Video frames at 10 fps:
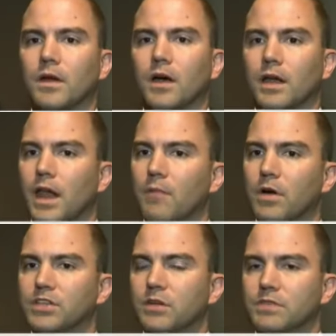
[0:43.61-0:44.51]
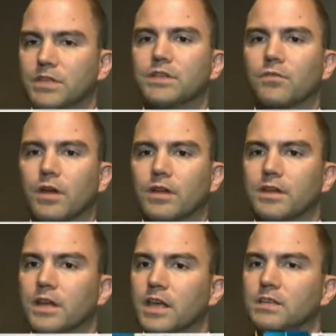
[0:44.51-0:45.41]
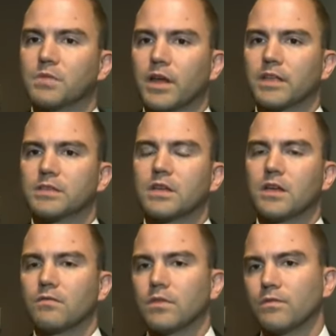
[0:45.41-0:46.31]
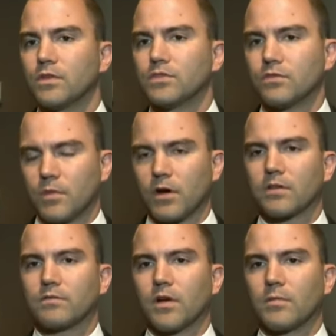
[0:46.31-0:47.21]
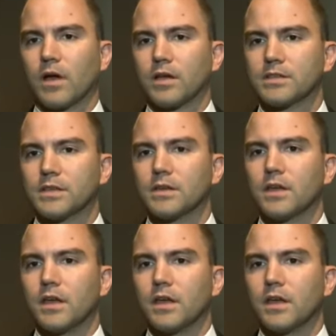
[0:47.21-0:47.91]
uh, and how much it was integrated into his plans for the future of American foreign policy.